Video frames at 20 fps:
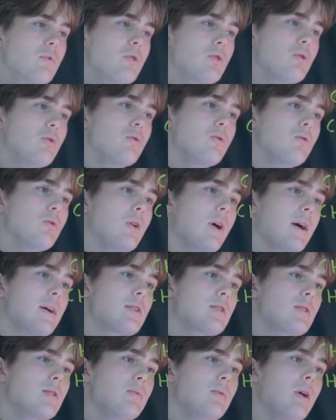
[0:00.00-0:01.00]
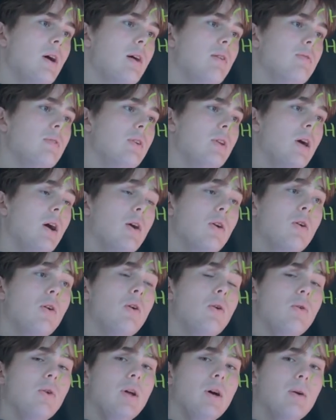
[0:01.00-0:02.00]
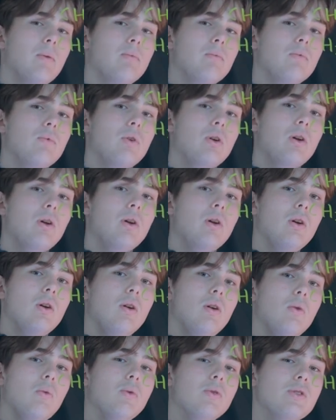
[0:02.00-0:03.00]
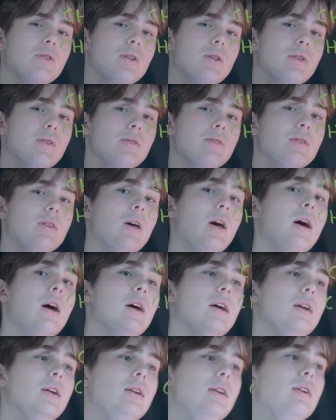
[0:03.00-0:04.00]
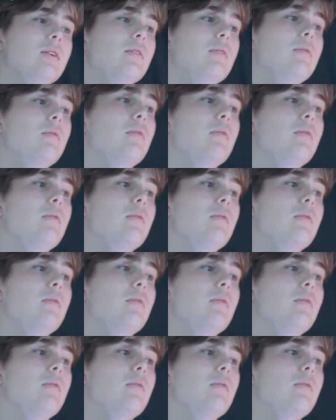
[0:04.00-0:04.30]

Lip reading: to actually we have an alcohol now, which is a